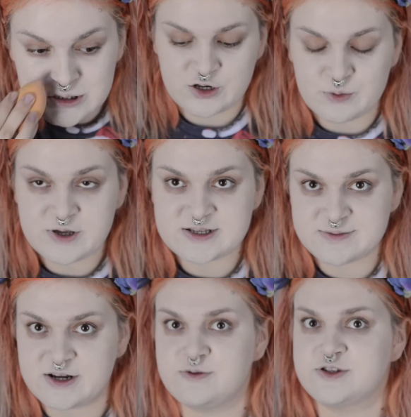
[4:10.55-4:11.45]
you know, because the
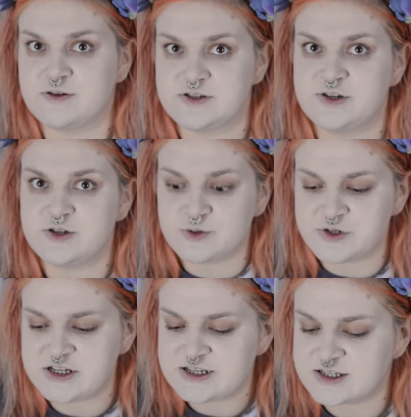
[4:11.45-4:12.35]
money was going to her
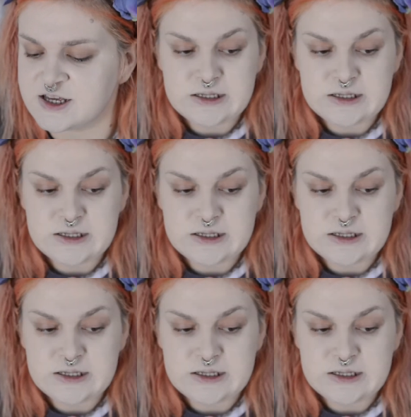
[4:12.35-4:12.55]
daughters.